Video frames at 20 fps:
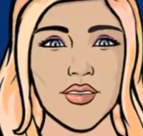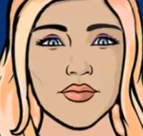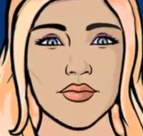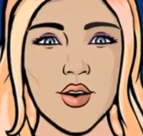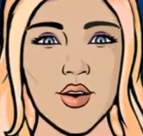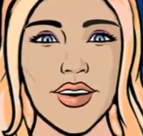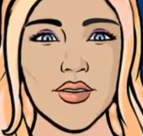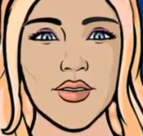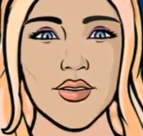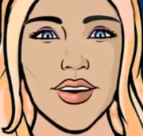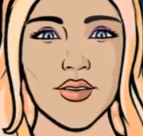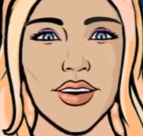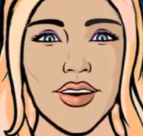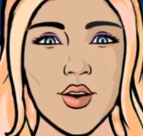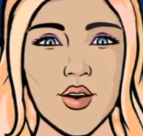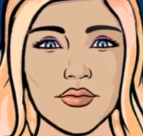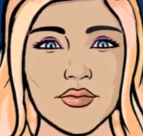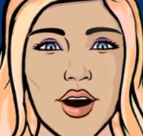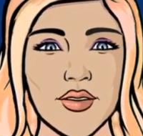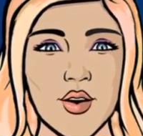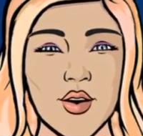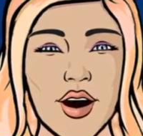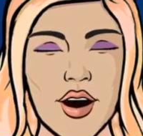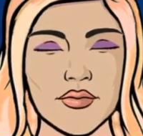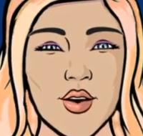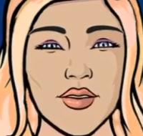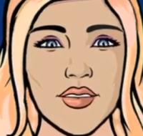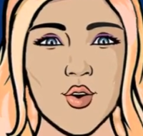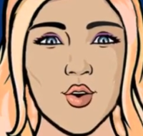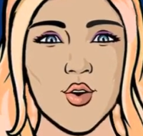this brief video about
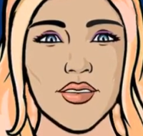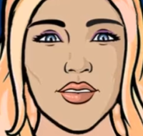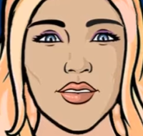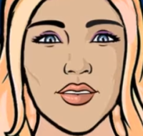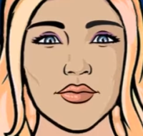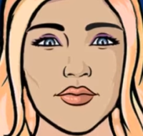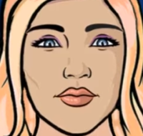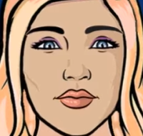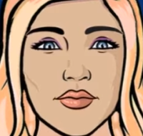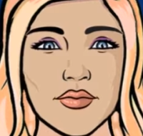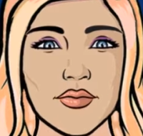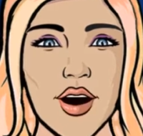Robert Hooke.